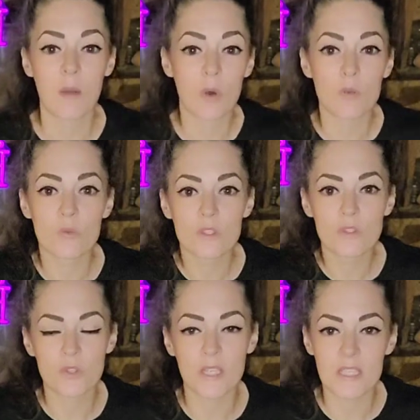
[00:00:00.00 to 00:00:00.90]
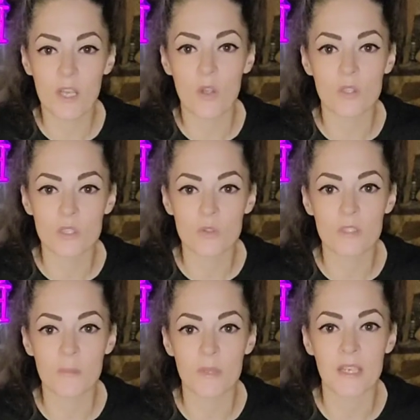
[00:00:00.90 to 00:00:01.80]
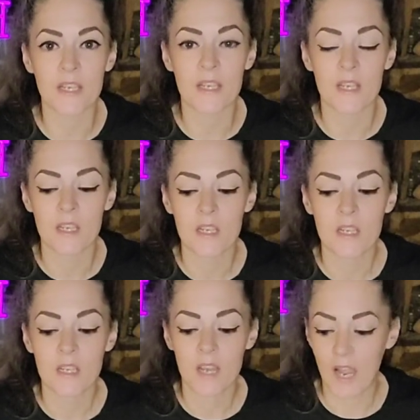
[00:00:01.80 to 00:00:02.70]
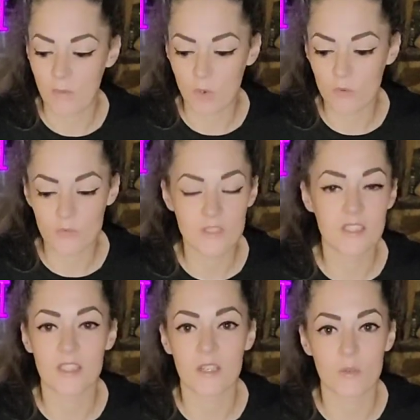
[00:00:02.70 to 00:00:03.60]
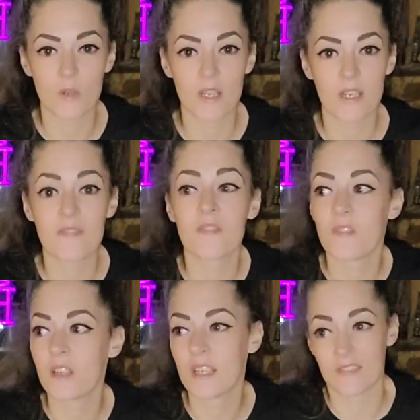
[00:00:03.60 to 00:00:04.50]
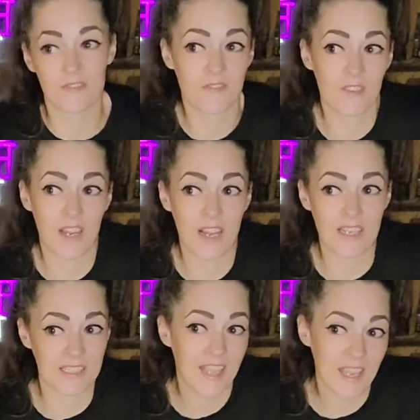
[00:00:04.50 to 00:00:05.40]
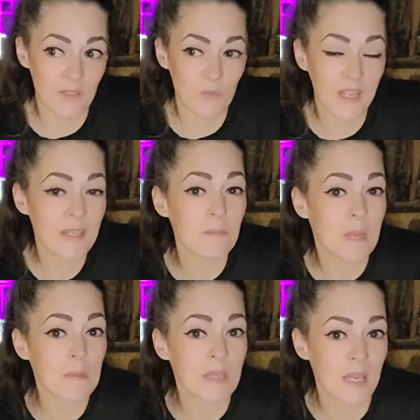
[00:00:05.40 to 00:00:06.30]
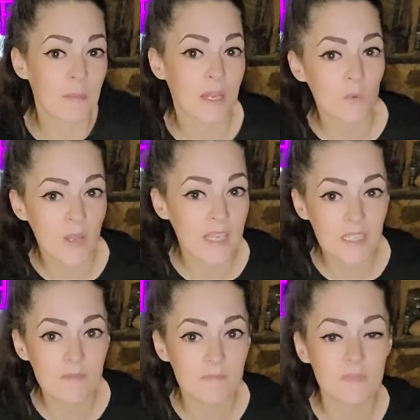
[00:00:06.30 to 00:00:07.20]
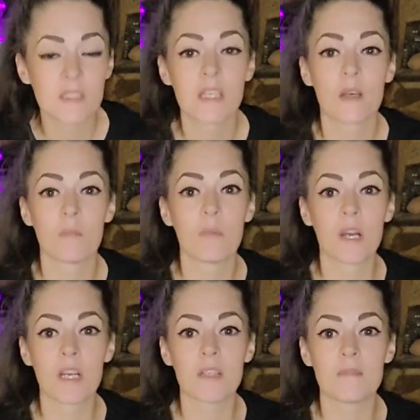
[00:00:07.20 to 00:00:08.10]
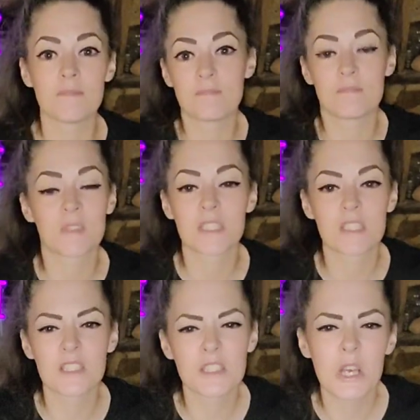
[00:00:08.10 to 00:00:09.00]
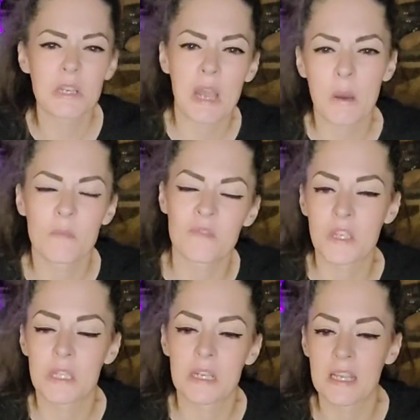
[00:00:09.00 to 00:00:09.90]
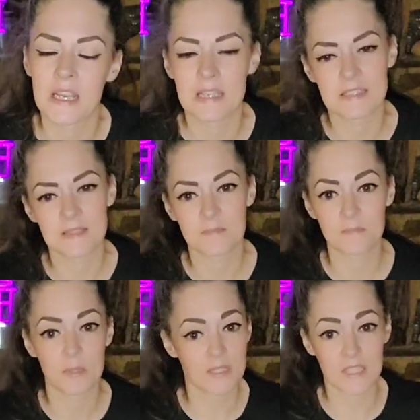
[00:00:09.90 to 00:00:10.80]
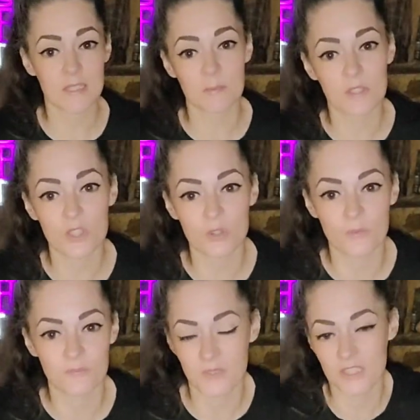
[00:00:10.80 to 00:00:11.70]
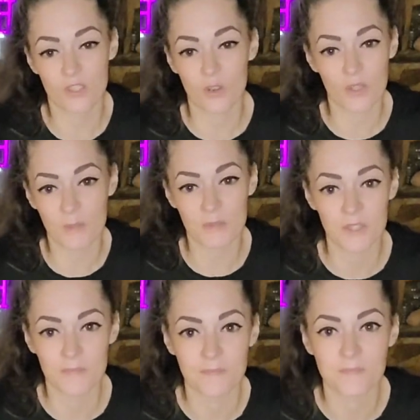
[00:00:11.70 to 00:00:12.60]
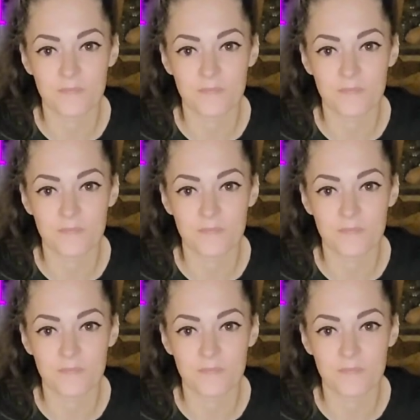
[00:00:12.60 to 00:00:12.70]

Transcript: I won't strictly only do something. I won't sit there and if if it can wait, maybe I might wait. But it, it's all on how I'm feeling, I guess. But that's up to you. That's totally up to you.